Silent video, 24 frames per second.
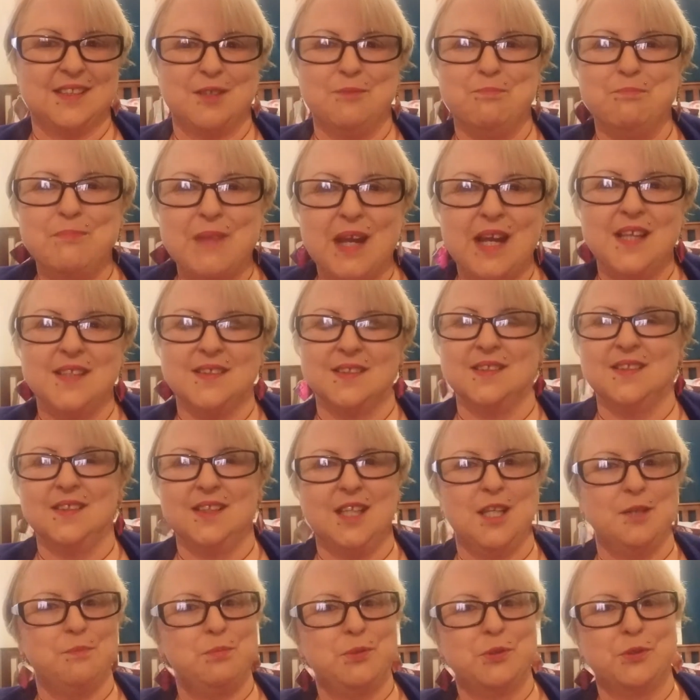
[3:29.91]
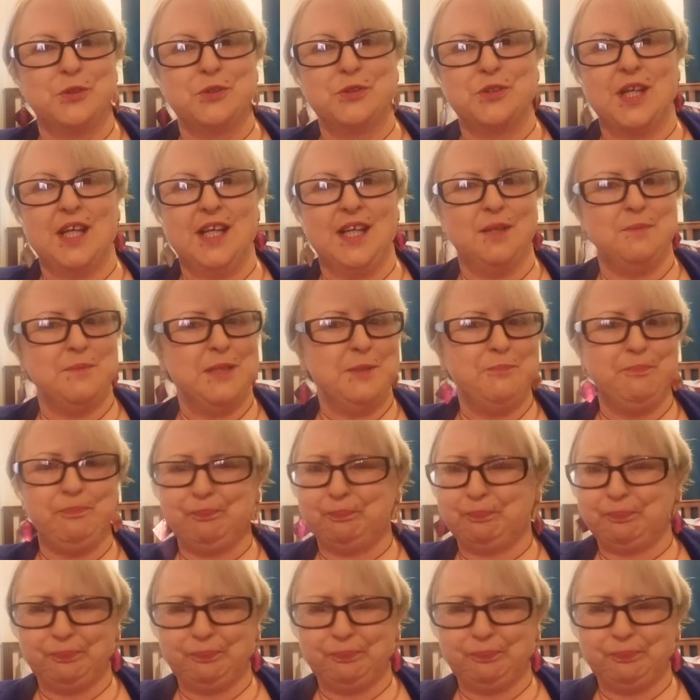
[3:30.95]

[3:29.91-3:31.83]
amazingly portrayed. I mean,